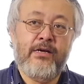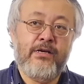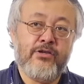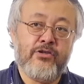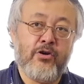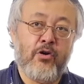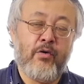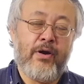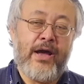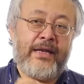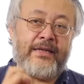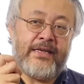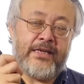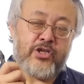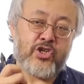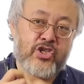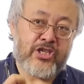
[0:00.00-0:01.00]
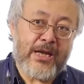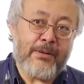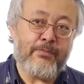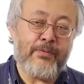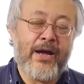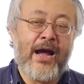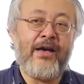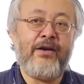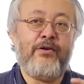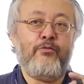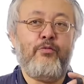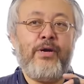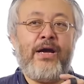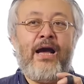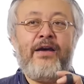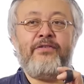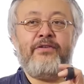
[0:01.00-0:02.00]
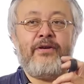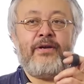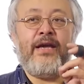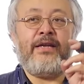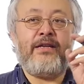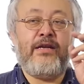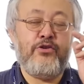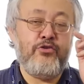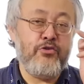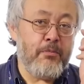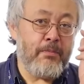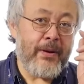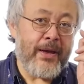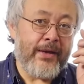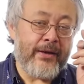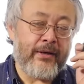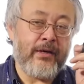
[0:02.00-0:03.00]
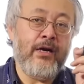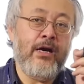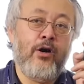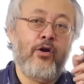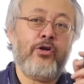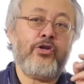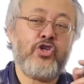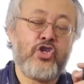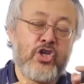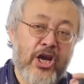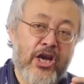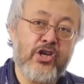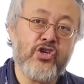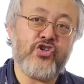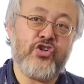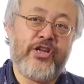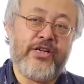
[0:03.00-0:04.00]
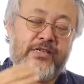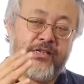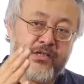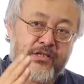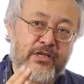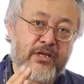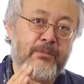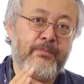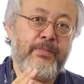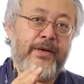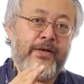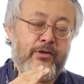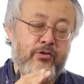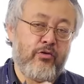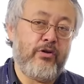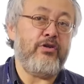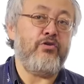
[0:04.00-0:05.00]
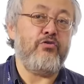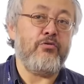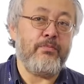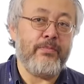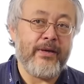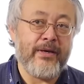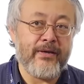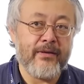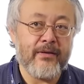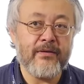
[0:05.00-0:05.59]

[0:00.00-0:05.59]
So at each step we either get a new pair or change the existing pair to a new pair.